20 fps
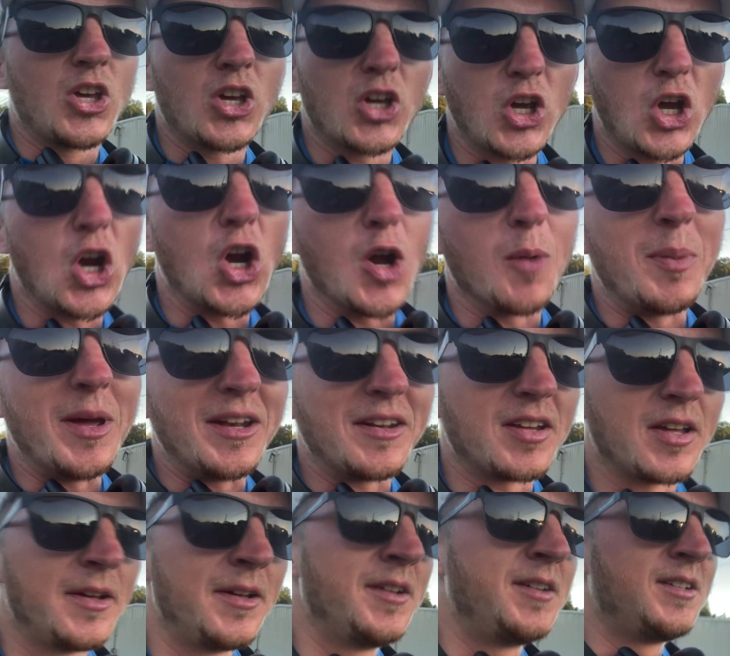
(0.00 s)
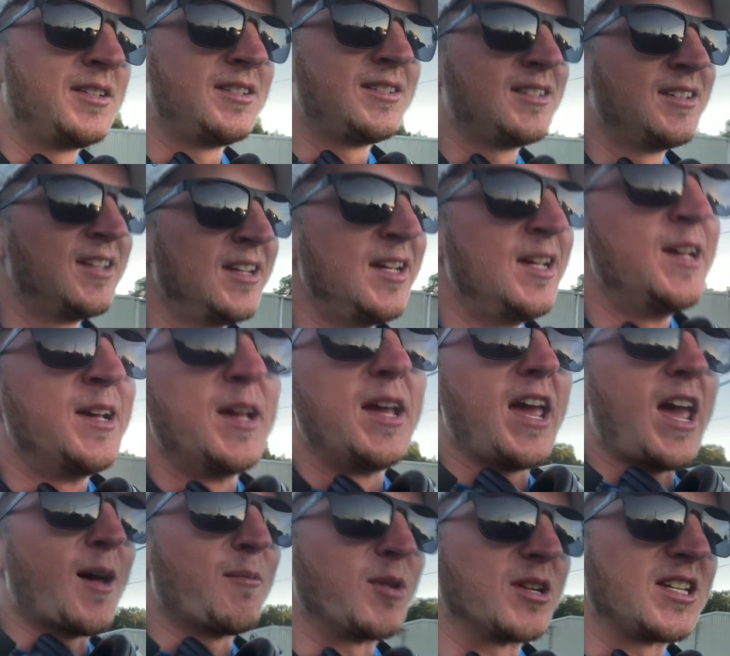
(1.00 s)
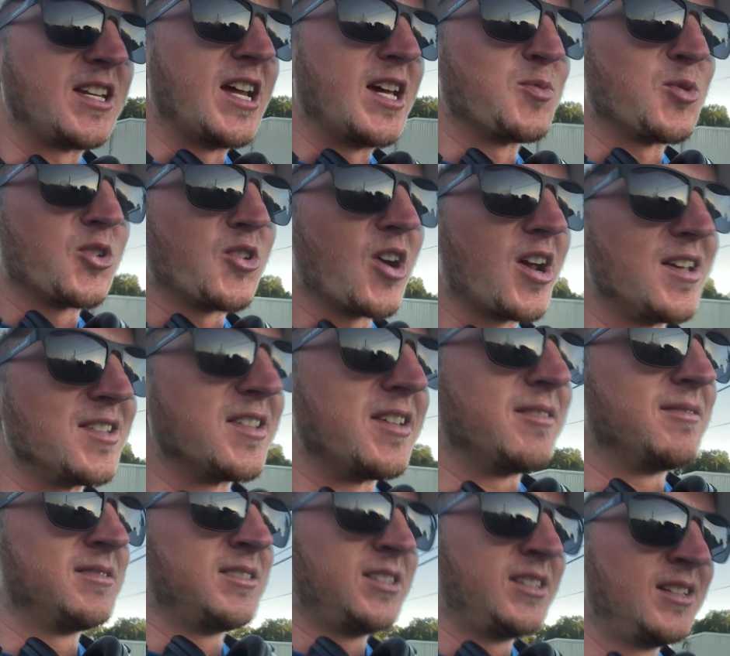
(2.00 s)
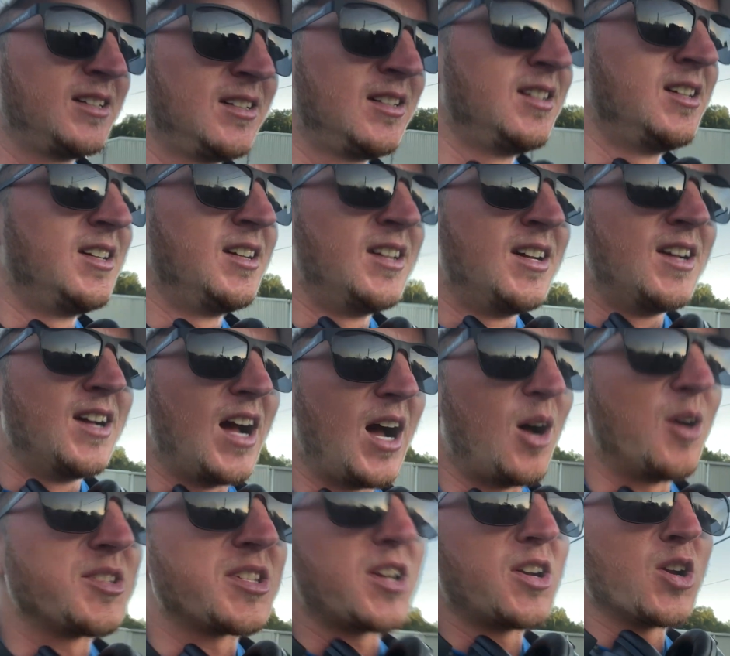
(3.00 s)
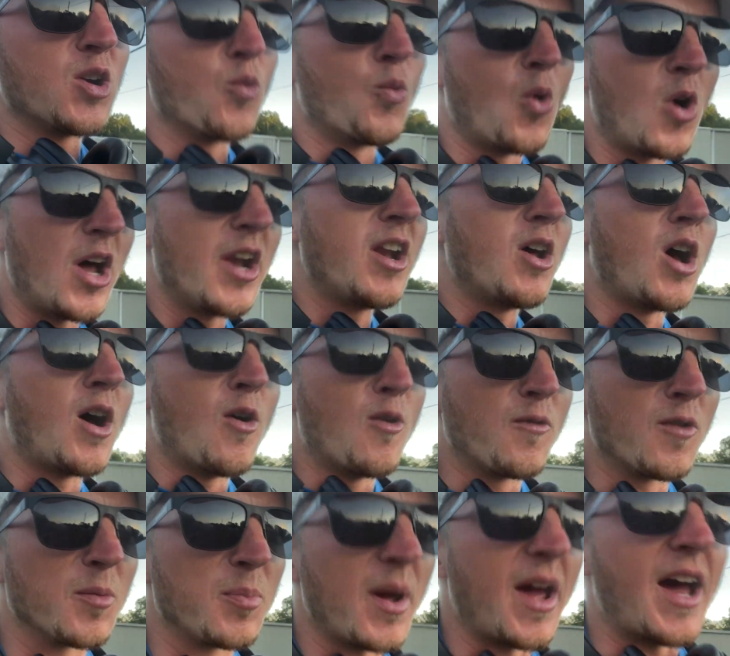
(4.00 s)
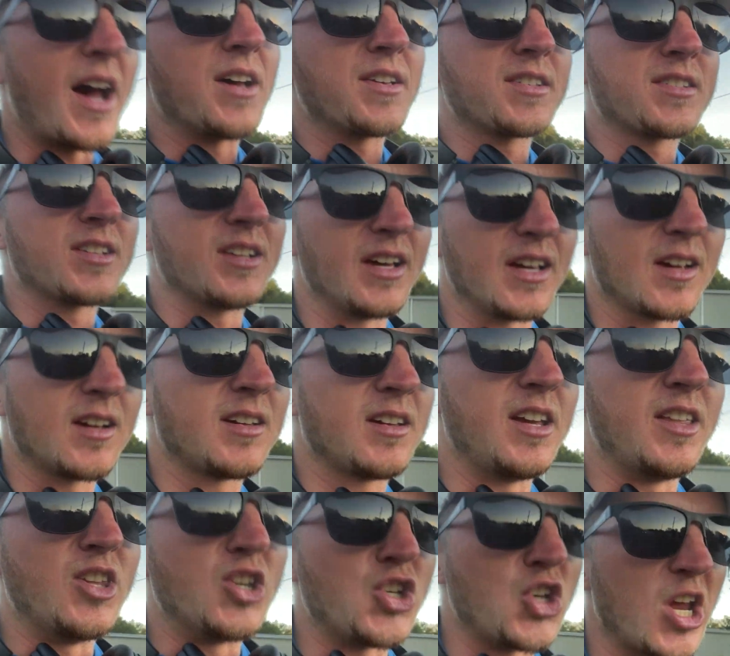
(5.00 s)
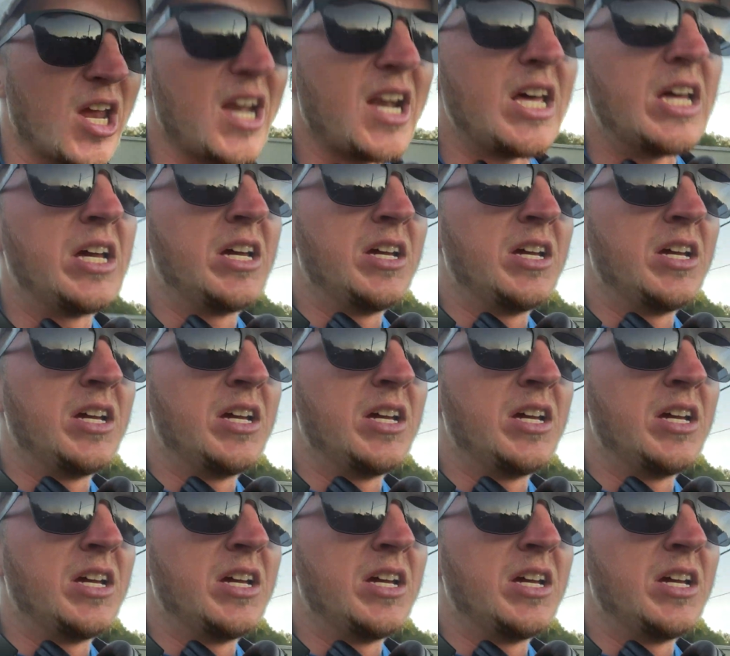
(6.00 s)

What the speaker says: curb it. Yeah, but today's been crazy. I was under one overpass, like in the shade,